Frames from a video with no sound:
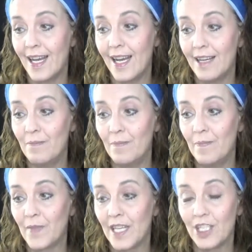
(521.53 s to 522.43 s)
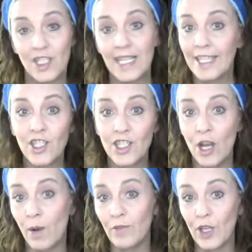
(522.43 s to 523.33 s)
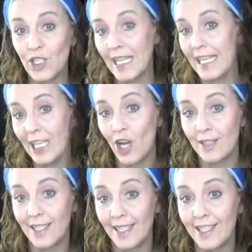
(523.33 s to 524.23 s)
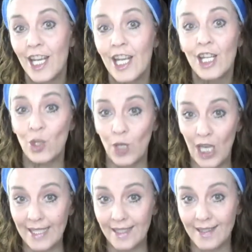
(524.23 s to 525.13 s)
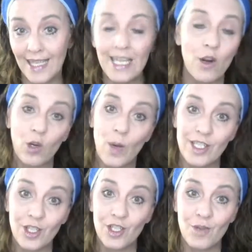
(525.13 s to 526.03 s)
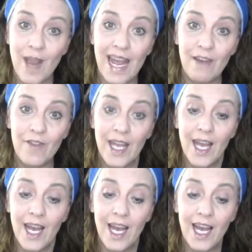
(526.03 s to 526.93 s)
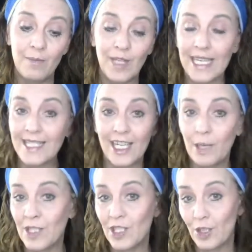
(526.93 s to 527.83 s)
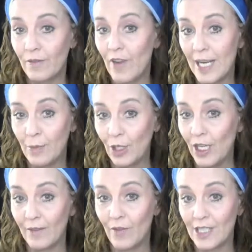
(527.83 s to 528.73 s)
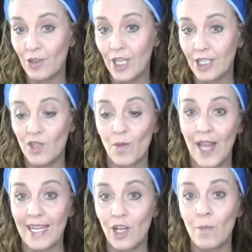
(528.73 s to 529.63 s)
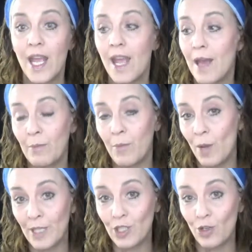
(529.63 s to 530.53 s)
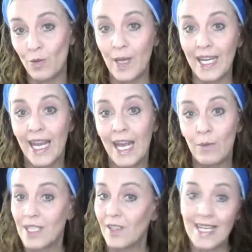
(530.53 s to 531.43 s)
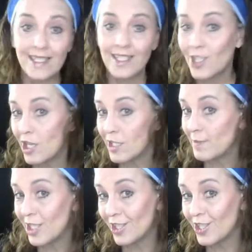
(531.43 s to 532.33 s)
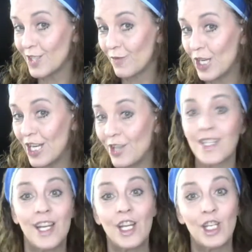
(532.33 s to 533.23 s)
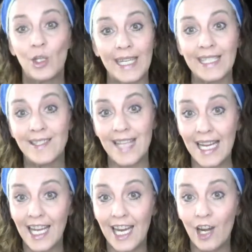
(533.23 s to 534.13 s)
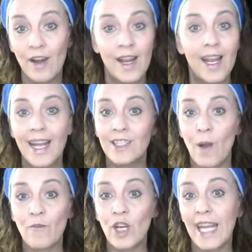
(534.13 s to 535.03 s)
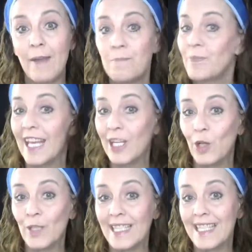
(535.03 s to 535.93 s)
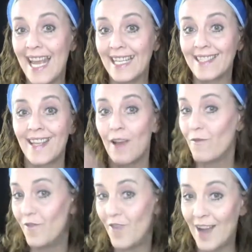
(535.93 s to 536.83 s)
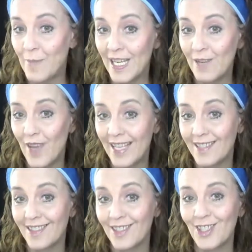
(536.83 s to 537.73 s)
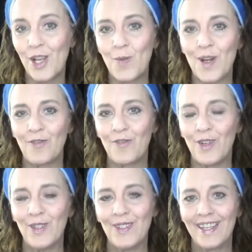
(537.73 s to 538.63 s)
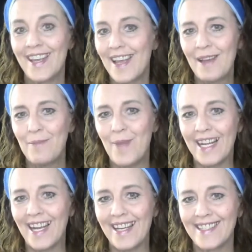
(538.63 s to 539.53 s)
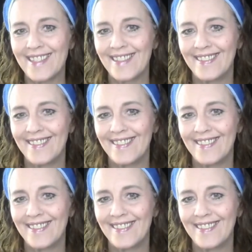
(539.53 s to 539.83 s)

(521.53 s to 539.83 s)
um, just let us know if there's any content you would like to see or questions you have. Um, like I said, I'm a certified beauty advisor, not just with Lancome and Paul Mitchell, but was a licensed cosmetologist for years. You ladies take care and don't forget, it only takes five minute face to look wonderful. Bye, guys.